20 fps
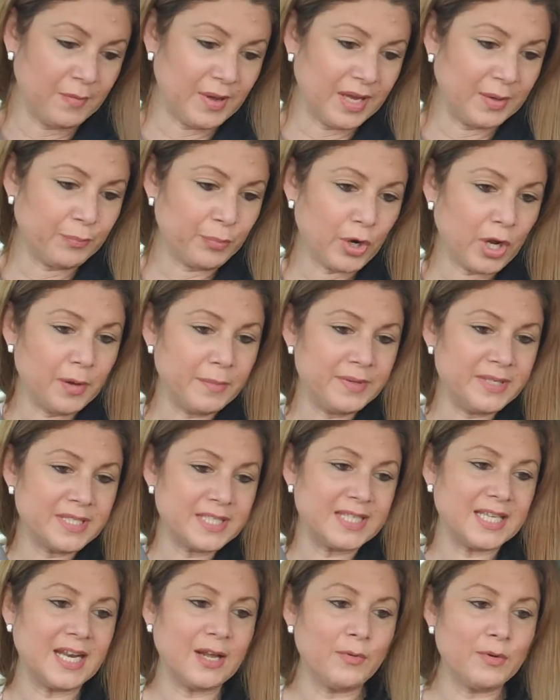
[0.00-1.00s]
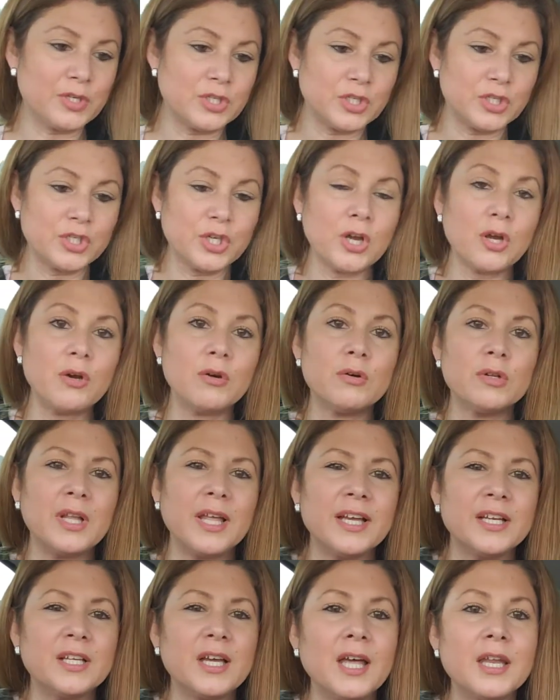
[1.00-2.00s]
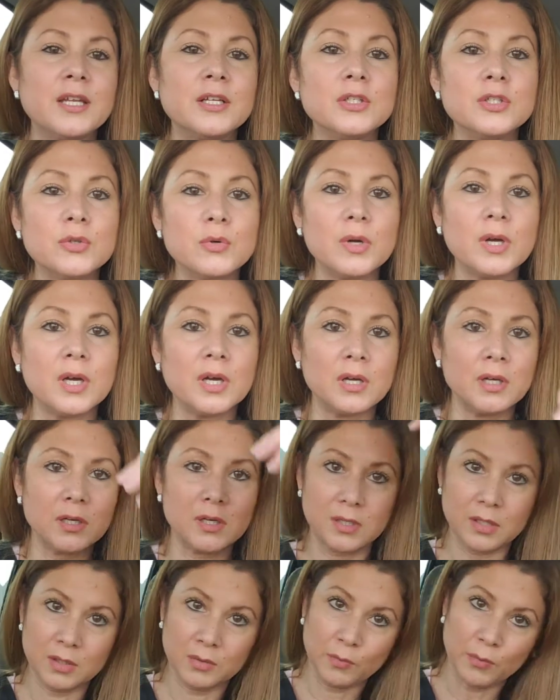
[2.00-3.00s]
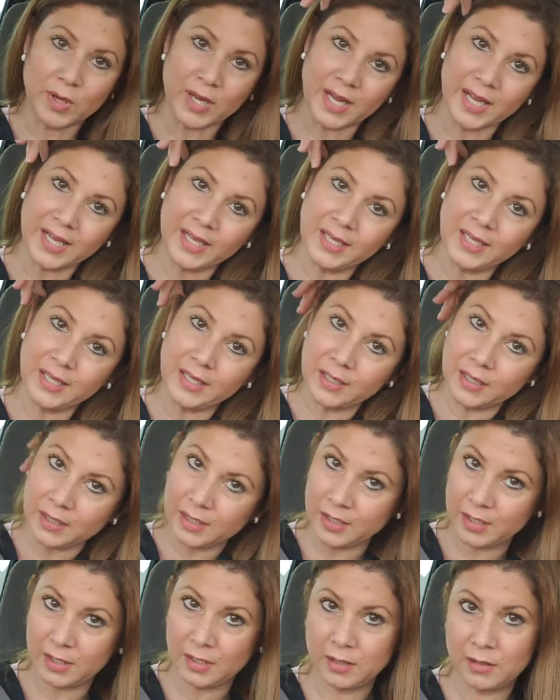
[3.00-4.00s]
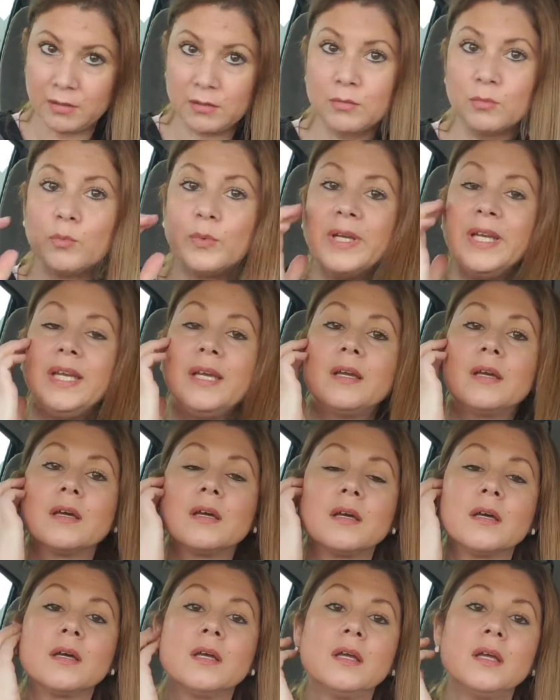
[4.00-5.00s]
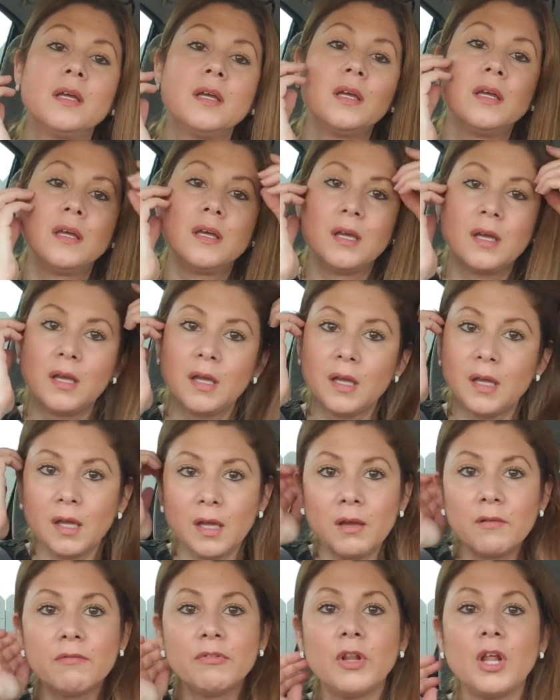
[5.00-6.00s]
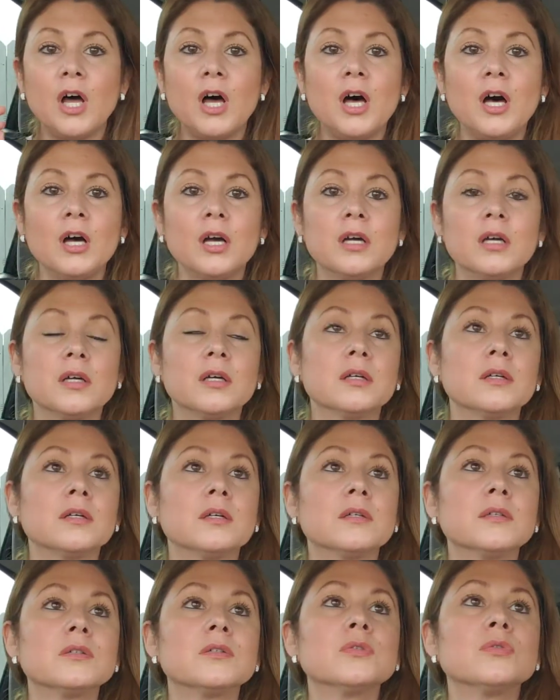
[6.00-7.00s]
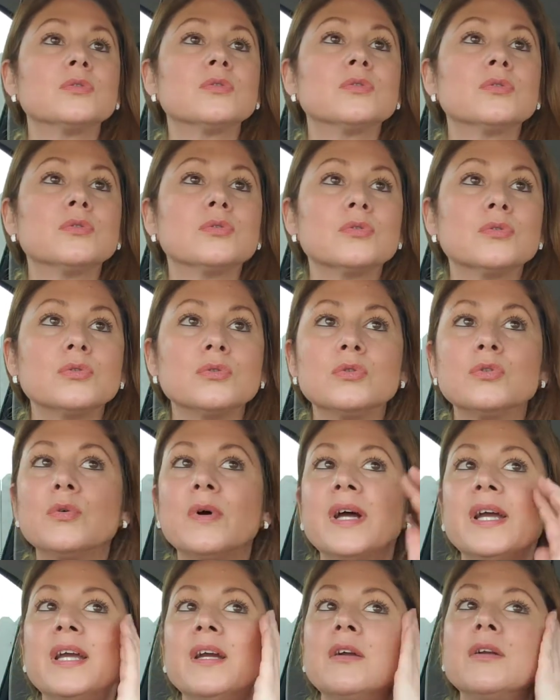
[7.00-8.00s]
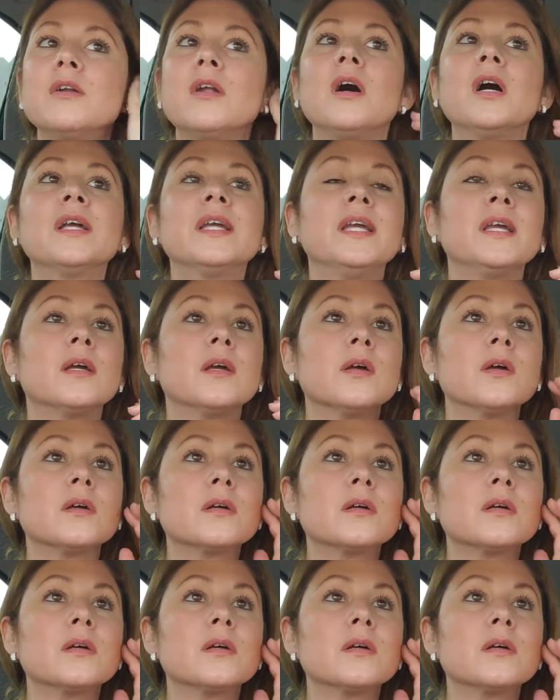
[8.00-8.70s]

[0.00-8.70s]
I promised that I would show, like, kind of do a what I eat in a week vlog. Ooh, I hear knocking